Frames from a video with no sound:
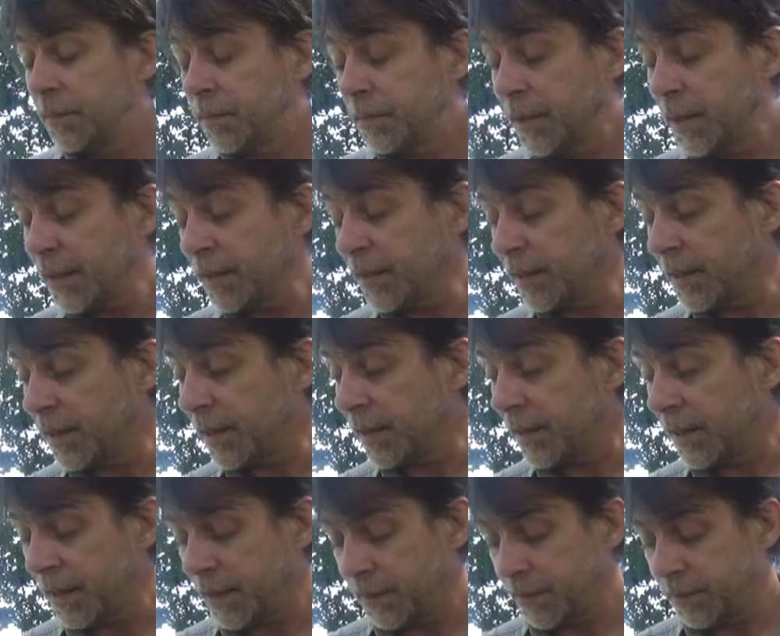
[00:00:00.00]
But
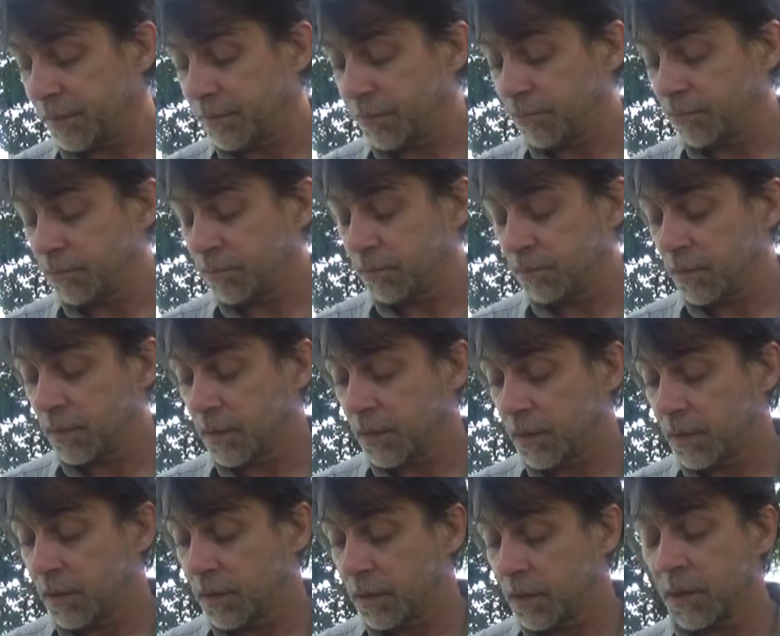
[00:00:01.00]
yeah,
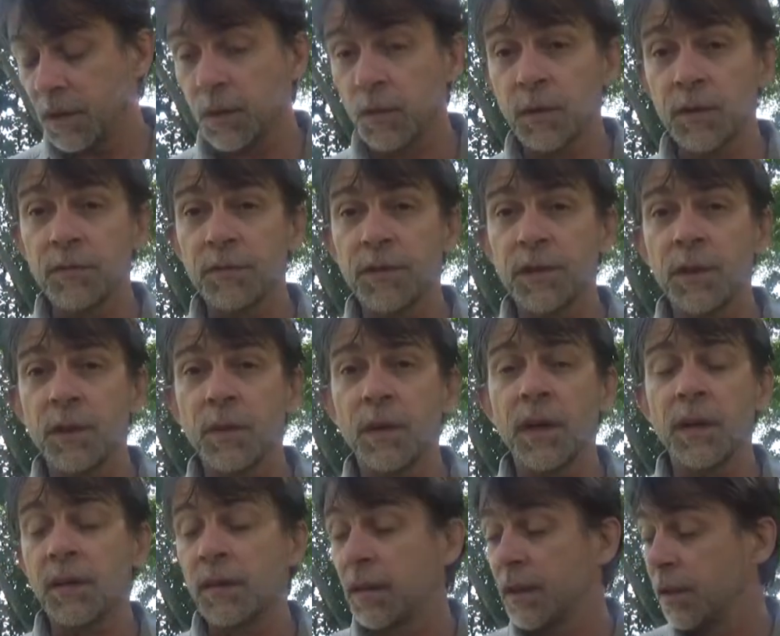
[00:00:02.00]
no, it worked very
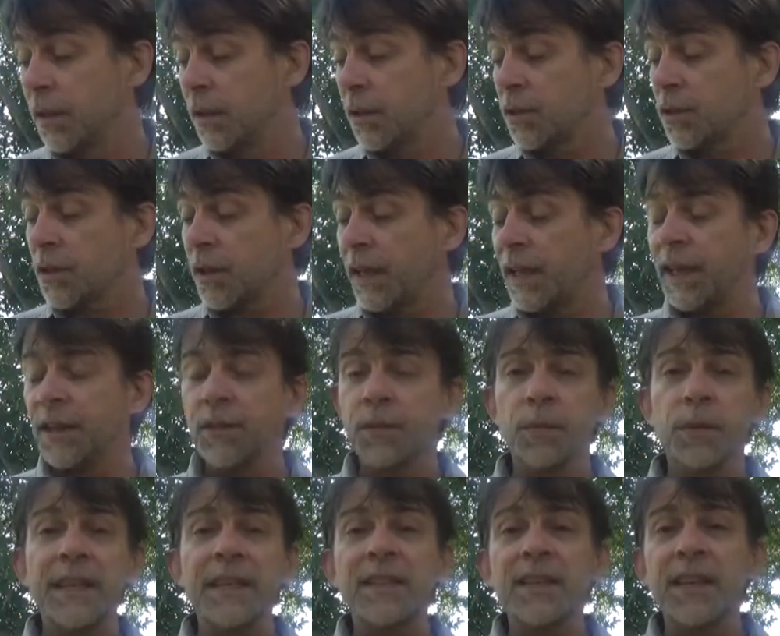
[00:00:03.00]
well. So I had
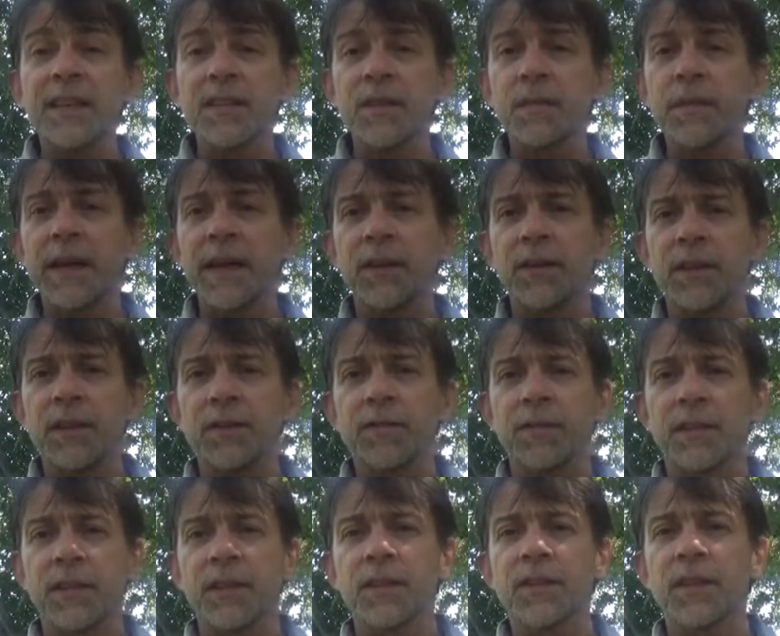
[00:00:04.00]
3 sets of batteries
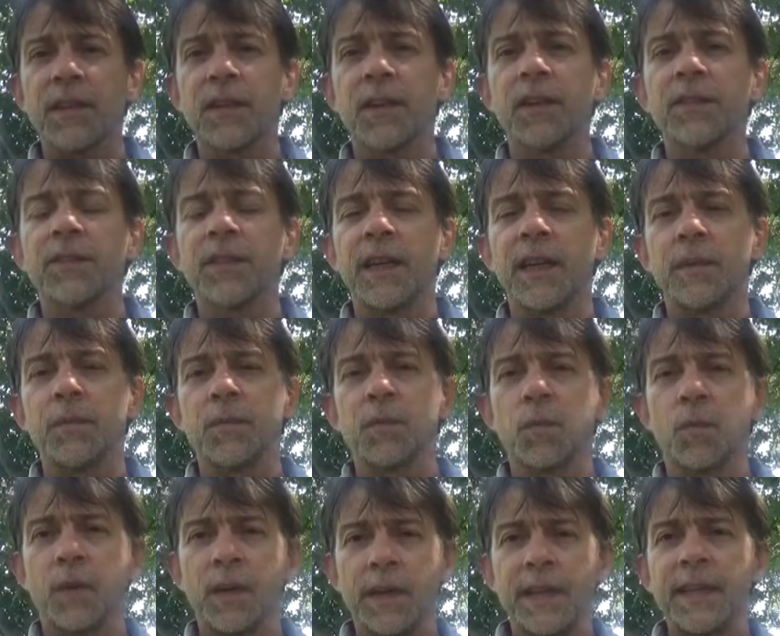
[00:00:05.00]
for this at all times,
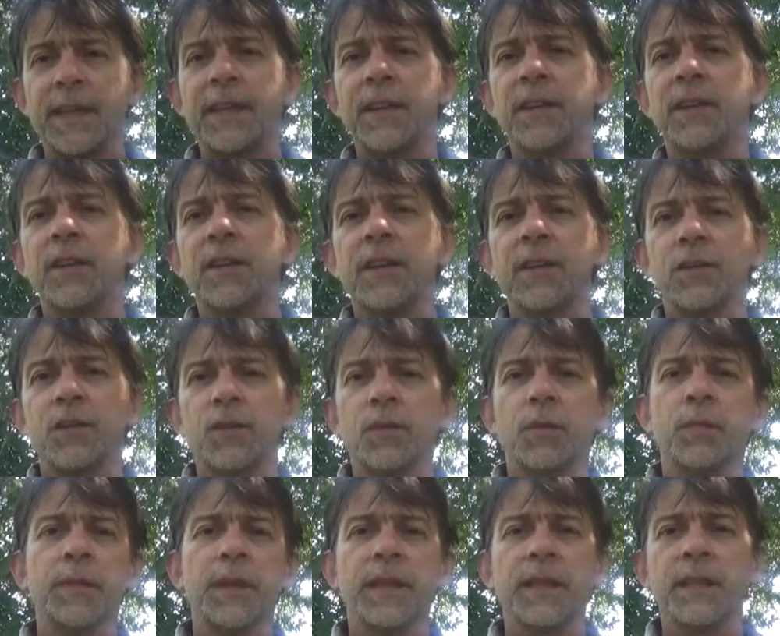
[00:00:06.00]
1 in here and 2
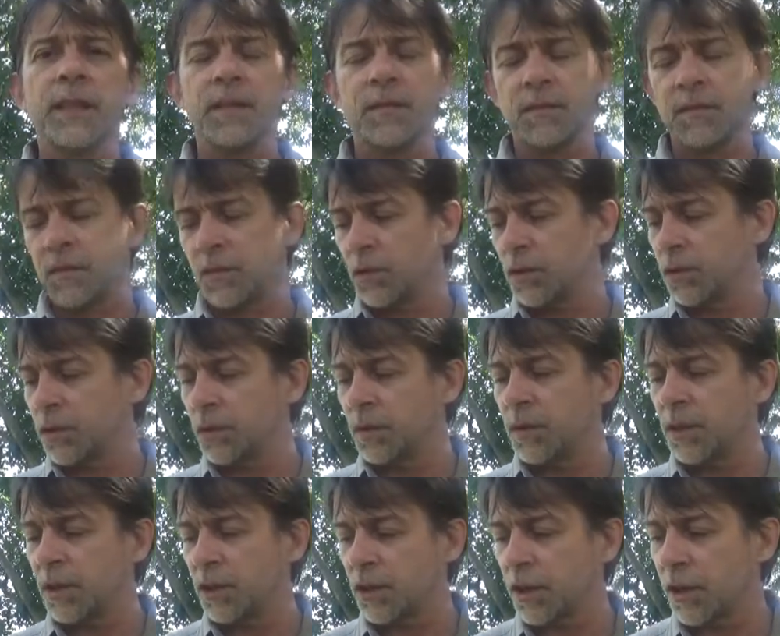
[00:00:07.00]

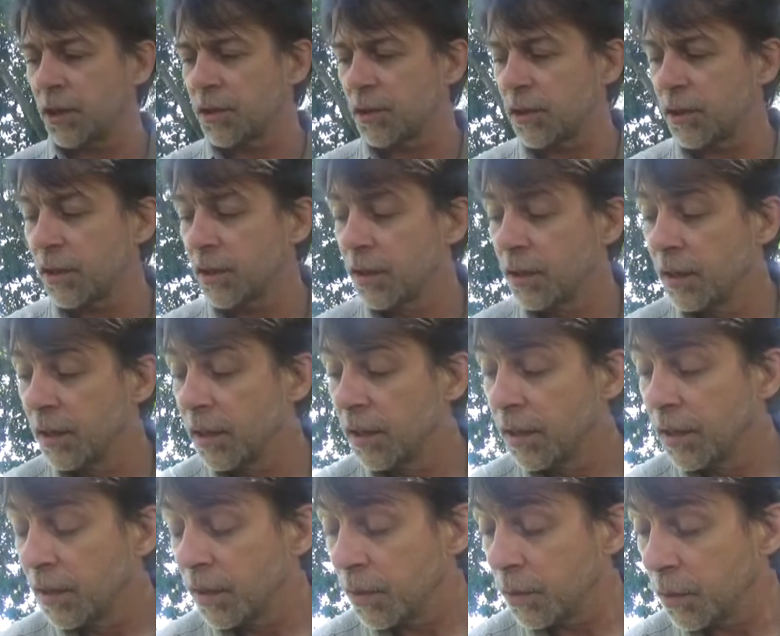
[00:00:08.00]
in the charger,
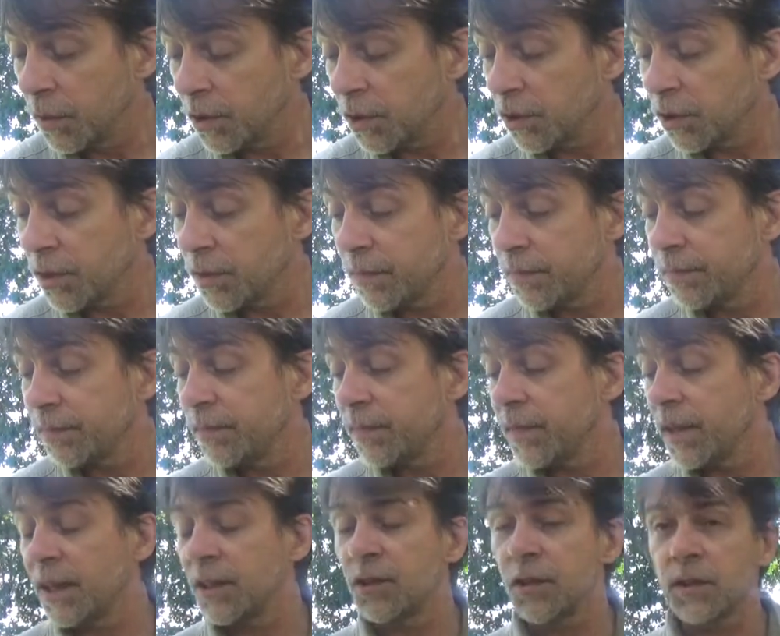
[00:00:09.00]
which
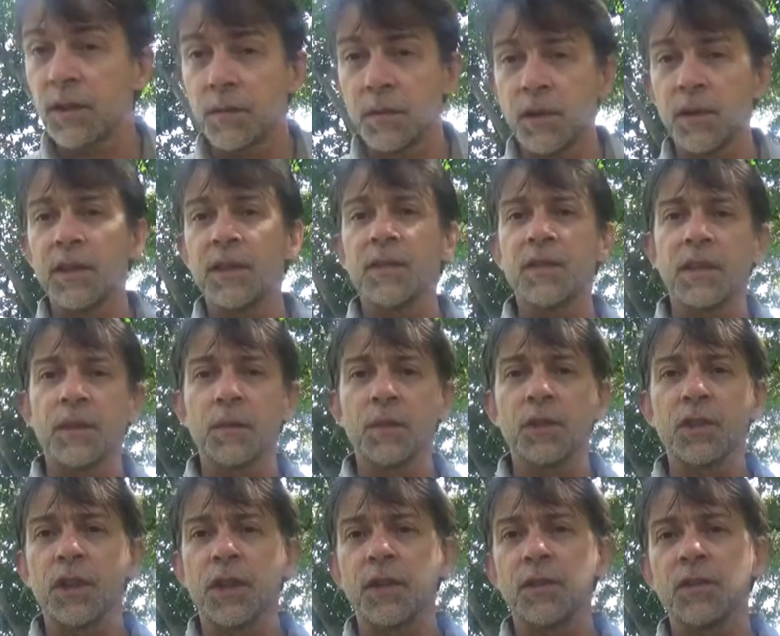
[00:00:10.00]
I took them out as they were
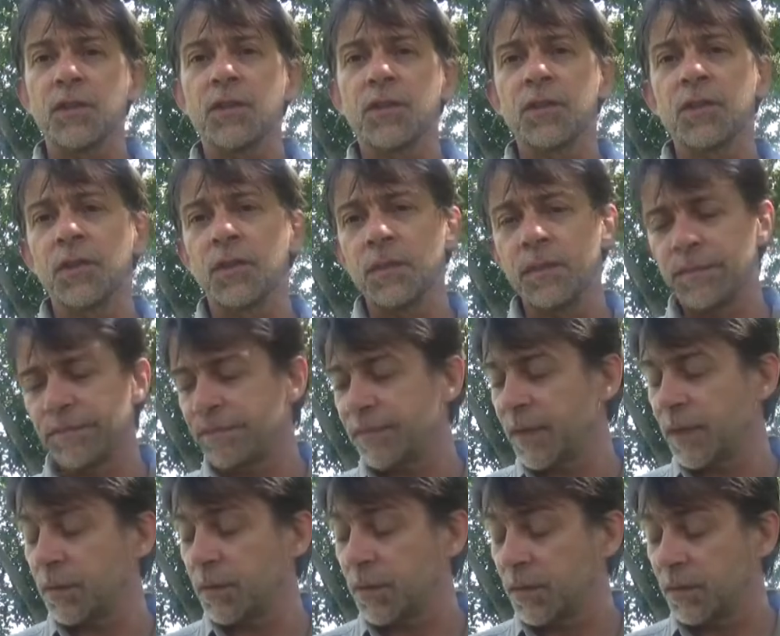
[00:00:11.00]
charged, so
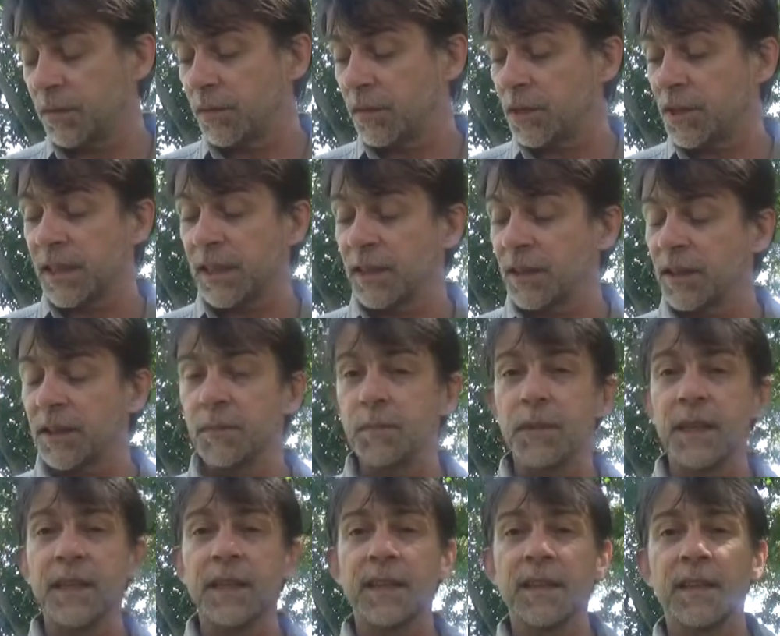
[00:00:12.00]
they were single in
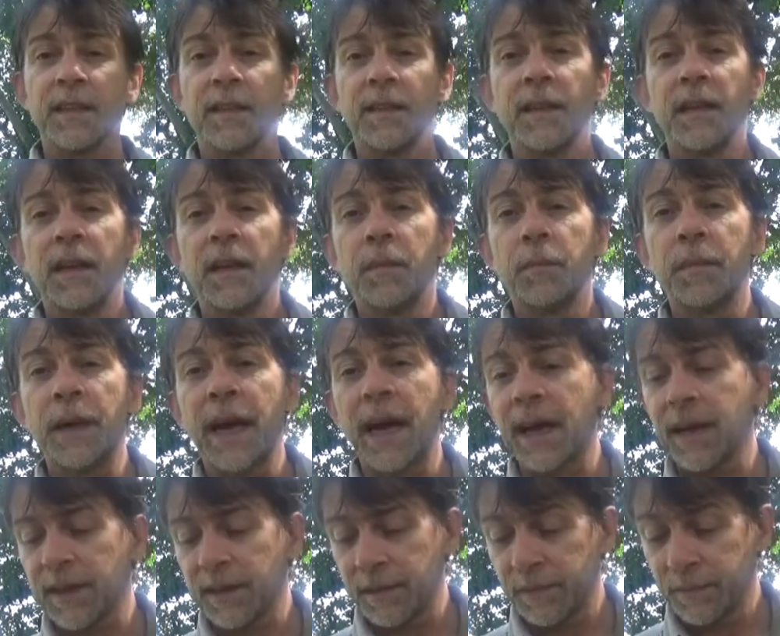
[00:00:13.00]
my
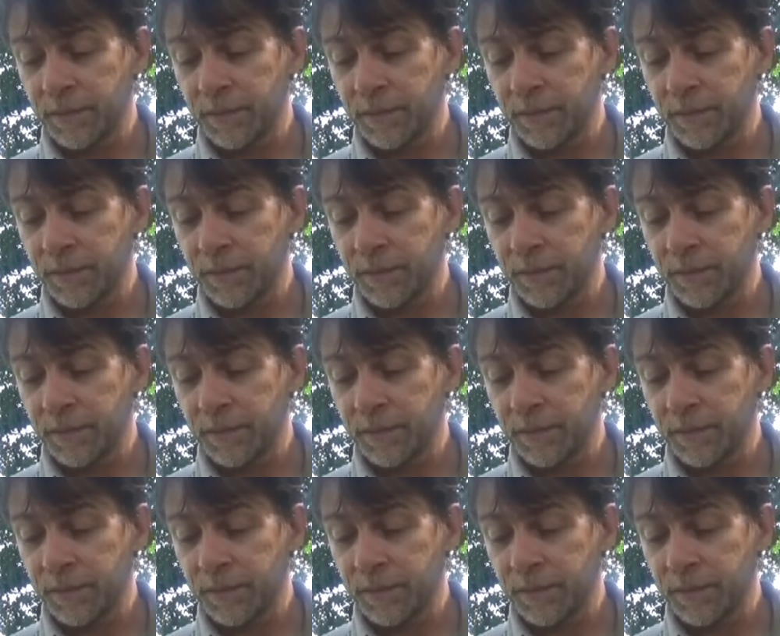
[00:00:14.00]
pack.